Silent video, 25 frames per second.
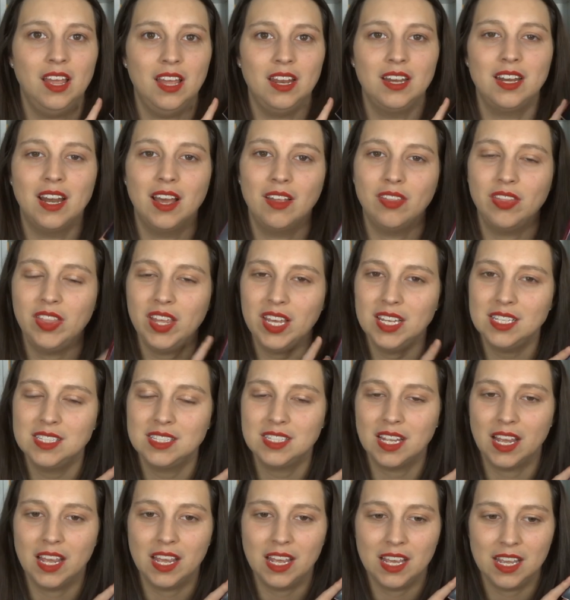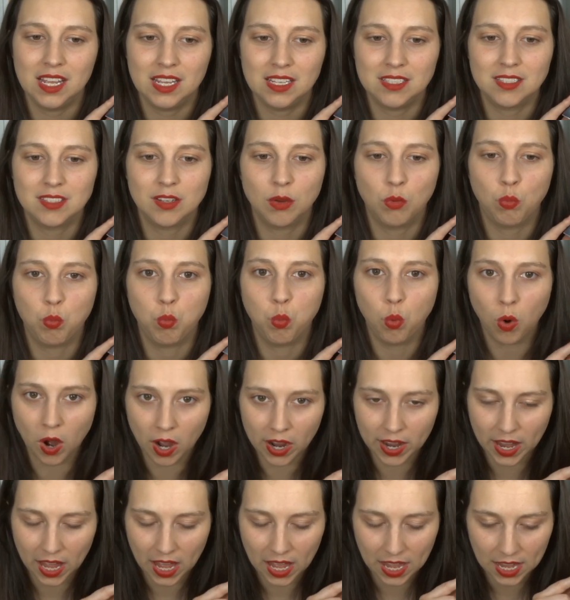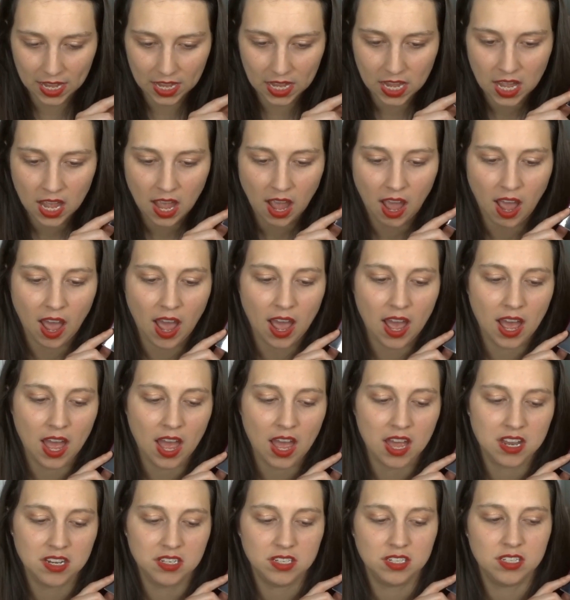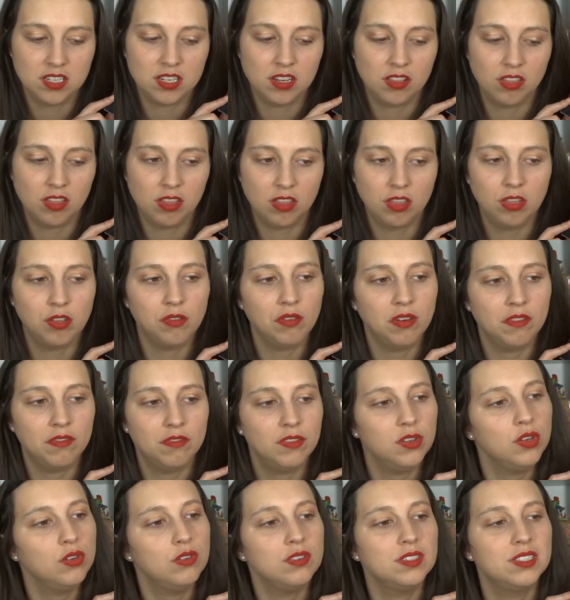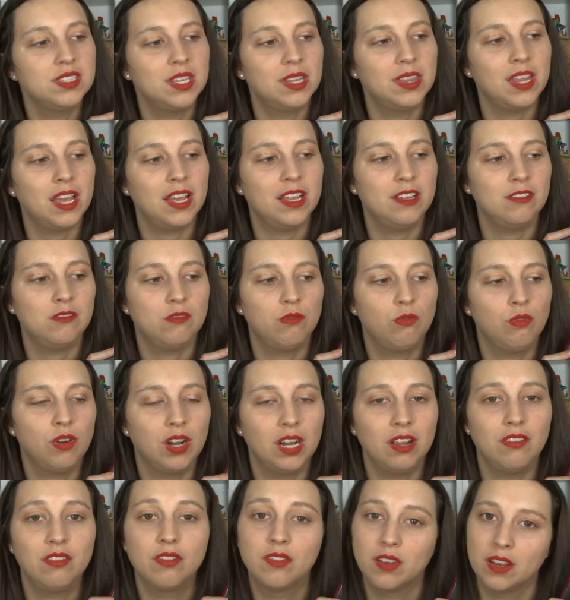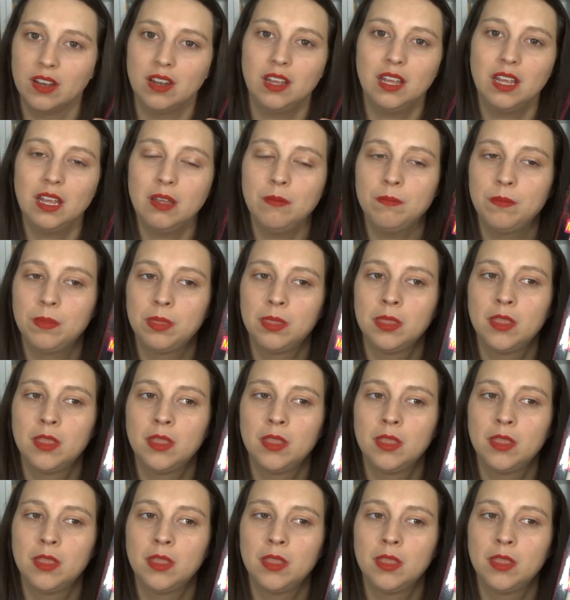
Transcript: Now this is YA, and the reviews said that it's really funny,